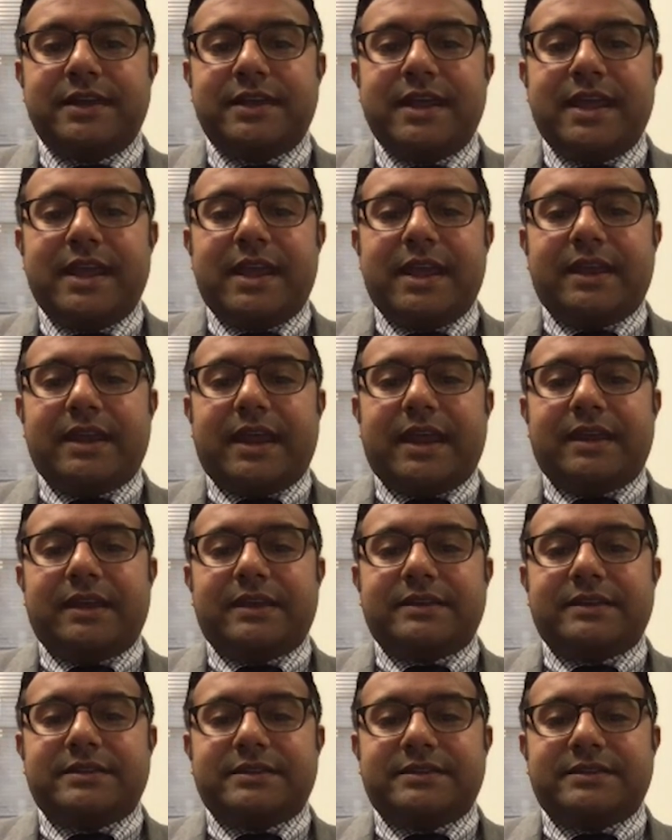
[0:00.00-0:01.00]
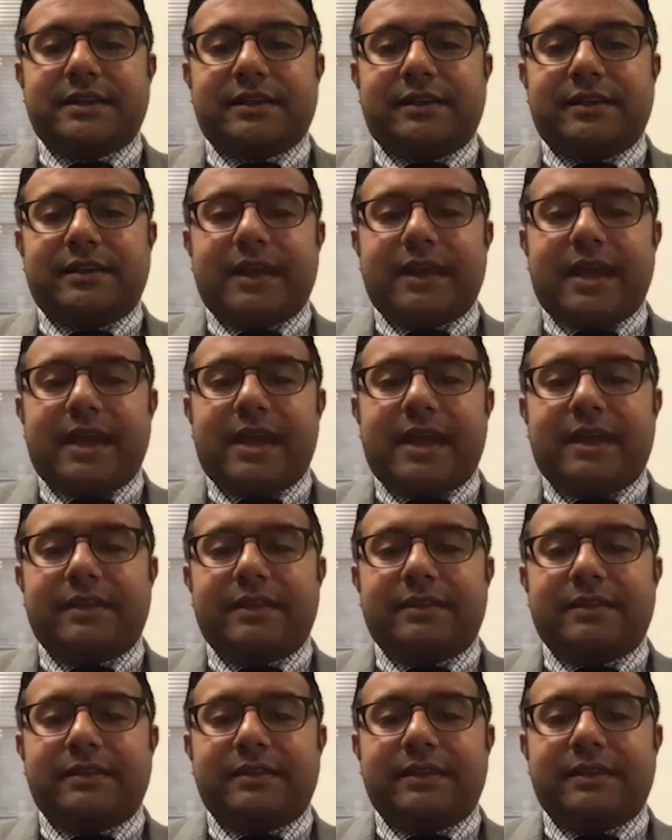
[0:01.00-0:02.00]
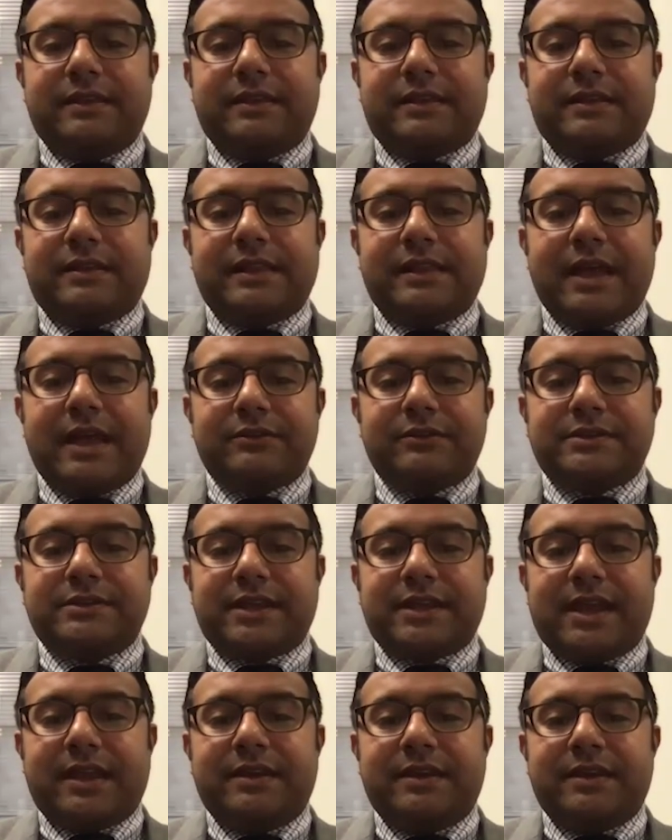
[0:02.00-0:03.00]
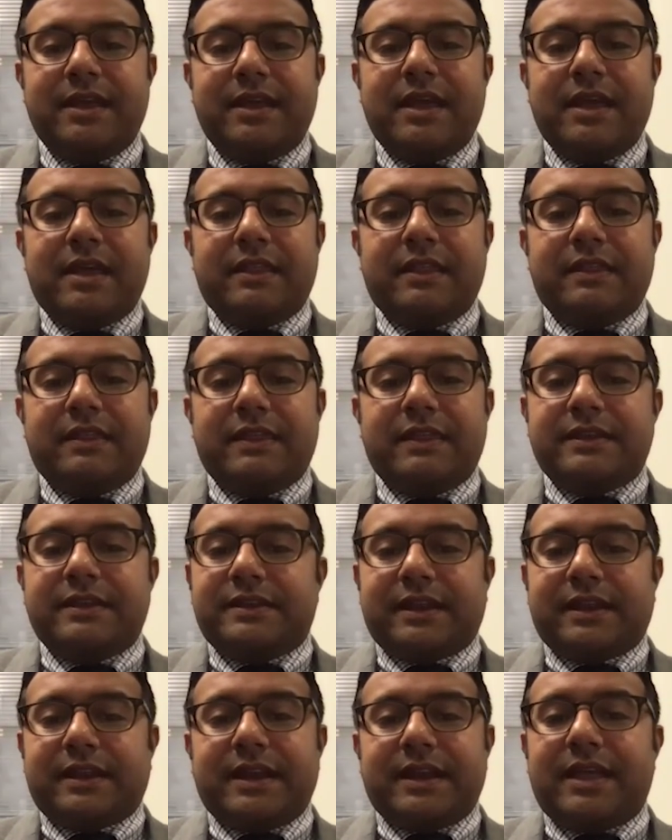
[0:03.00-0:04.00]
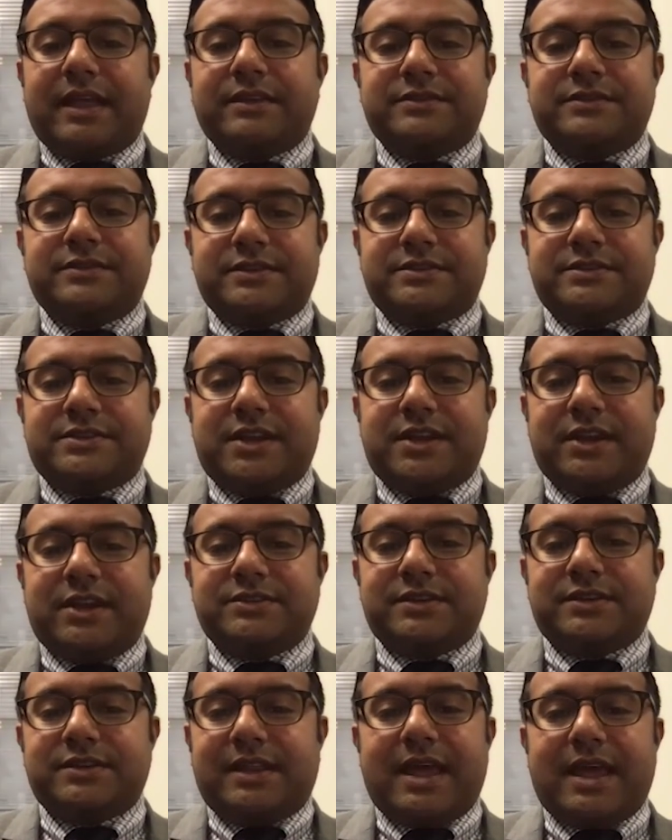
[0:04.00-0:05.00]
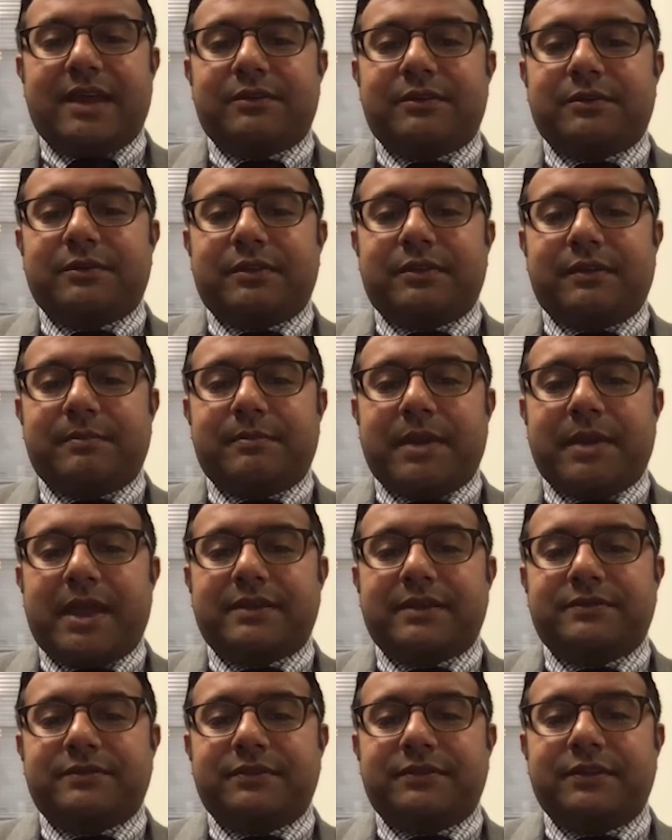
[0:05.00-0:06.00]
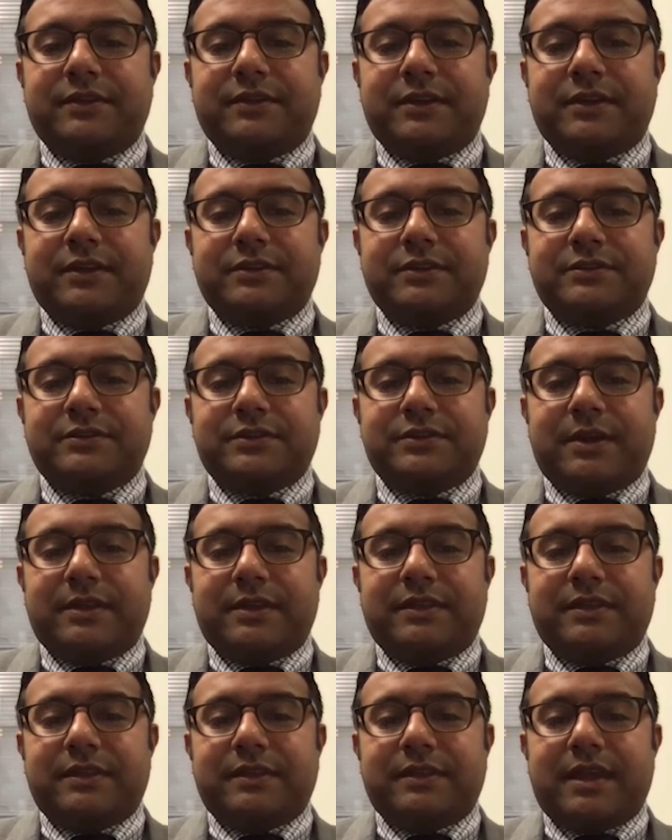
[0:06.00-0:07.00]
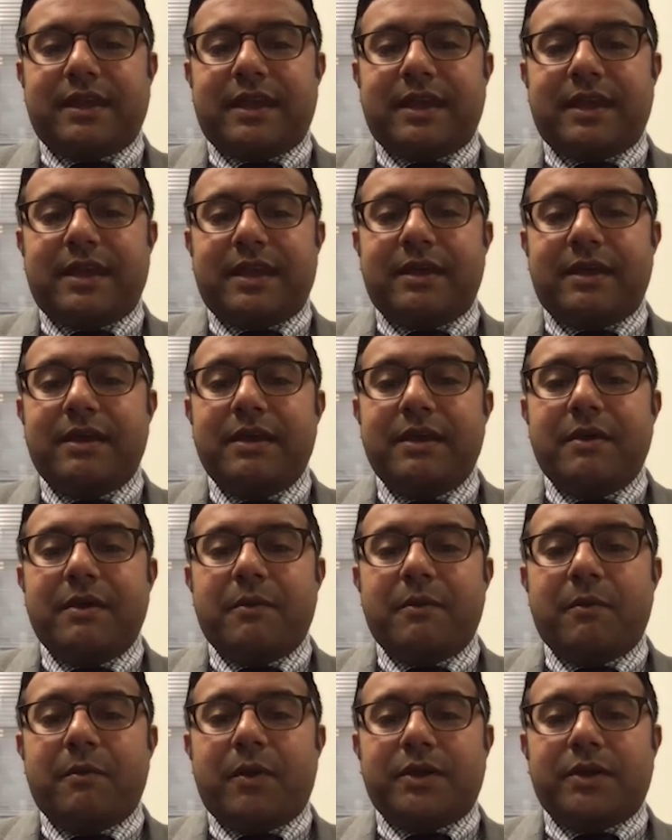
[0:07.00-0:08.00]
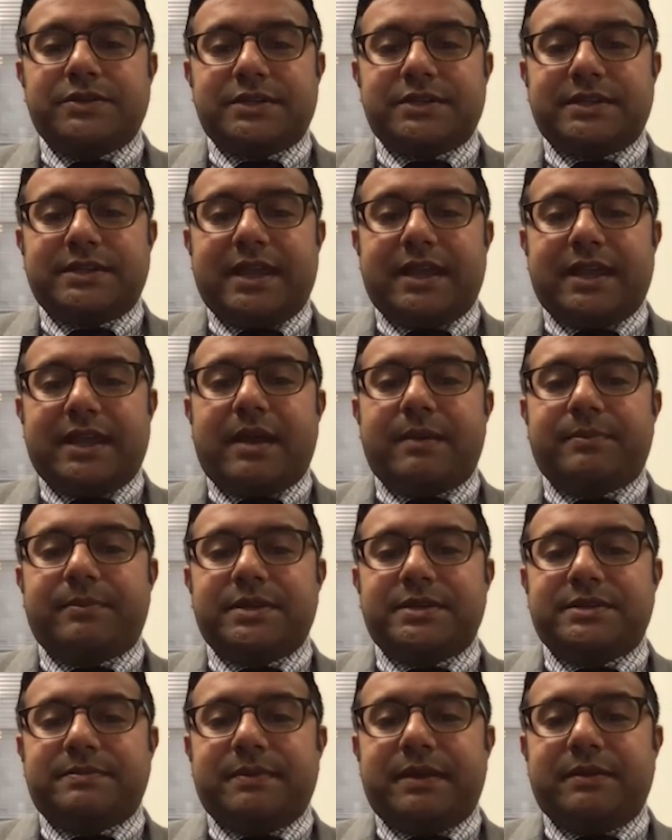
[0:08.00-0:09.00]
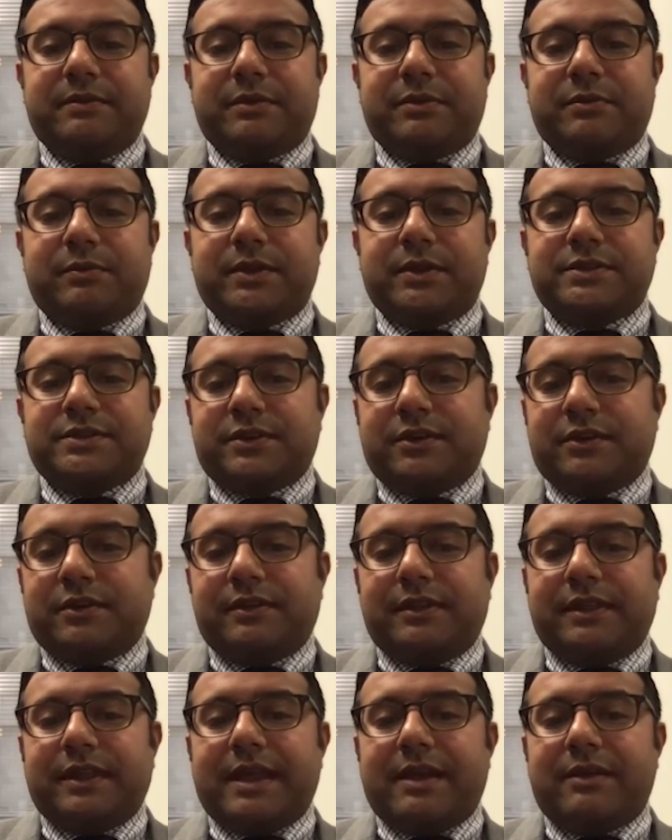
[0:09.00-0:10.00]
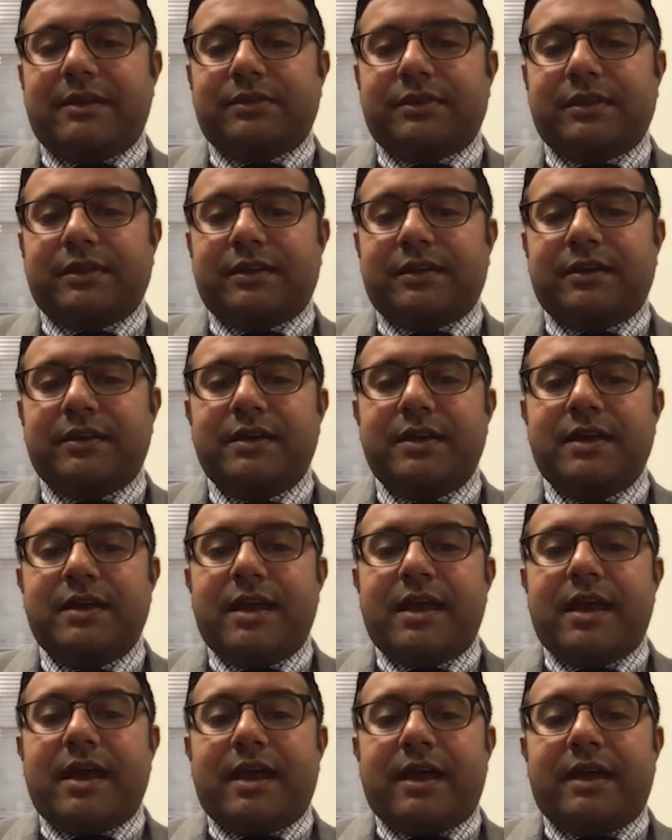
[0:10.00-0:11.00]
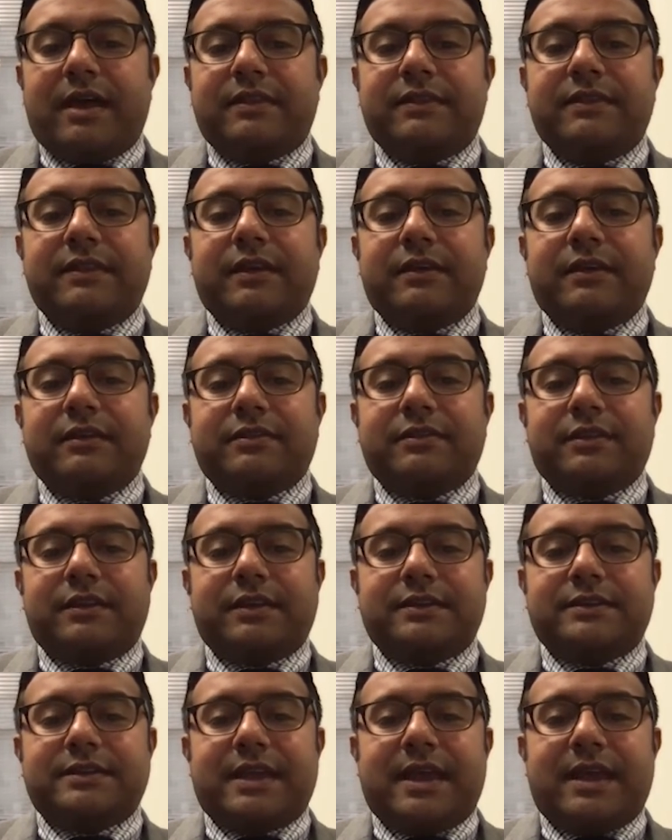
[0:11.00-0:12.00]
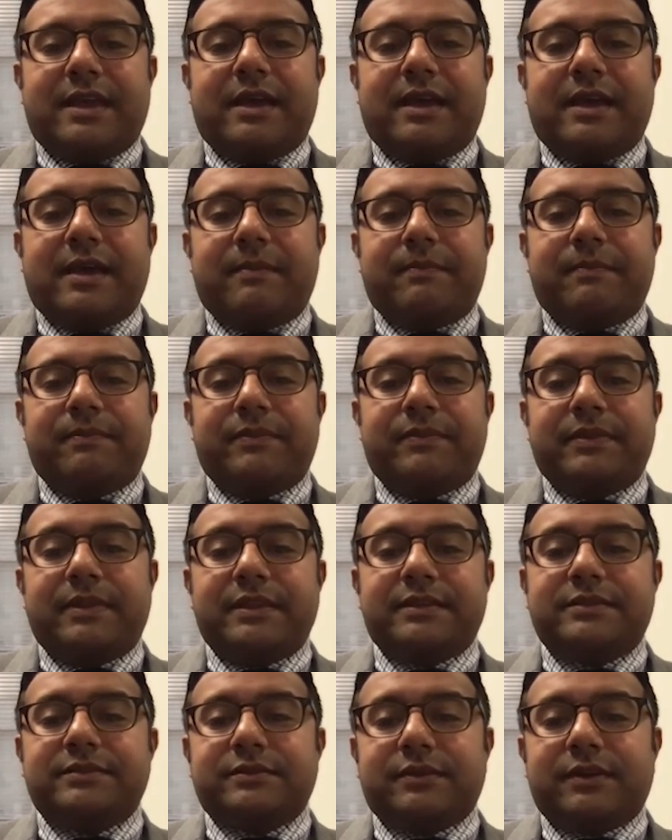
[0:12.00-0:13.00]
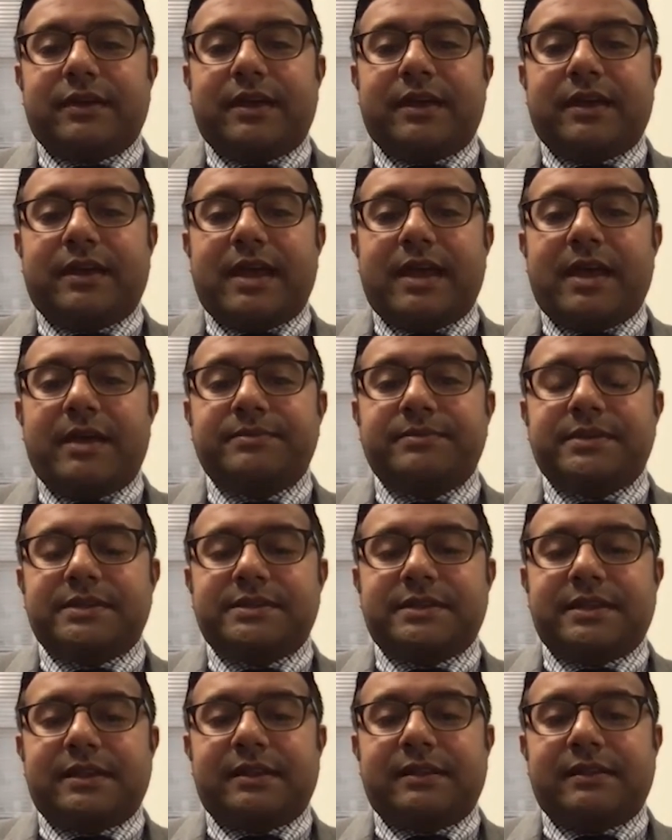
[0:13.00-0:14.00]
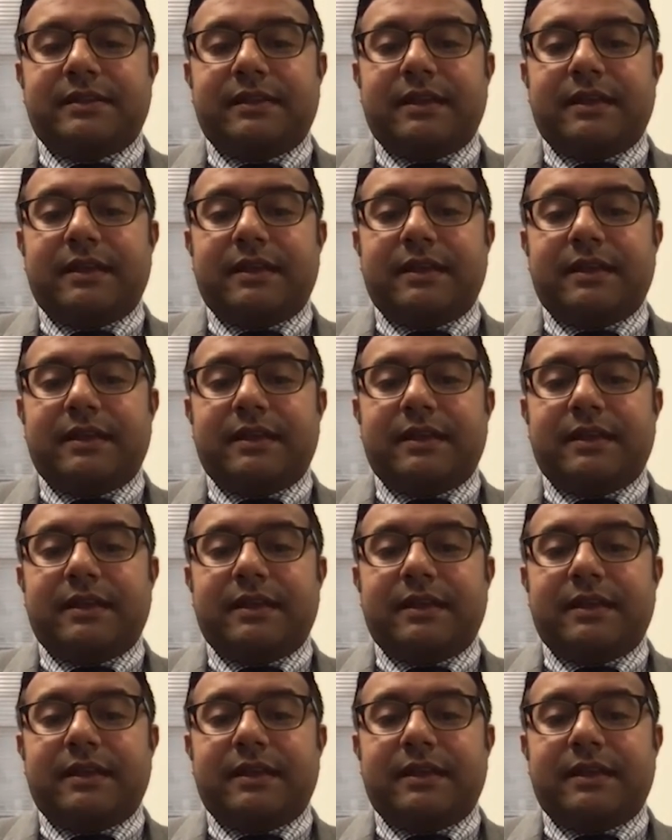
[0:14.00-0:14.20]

and not necessarily on the cloud side, the technology has changed a lot over the past few years. So I think one, just getting up to speed with what's currently out there. The other thing is this helps us to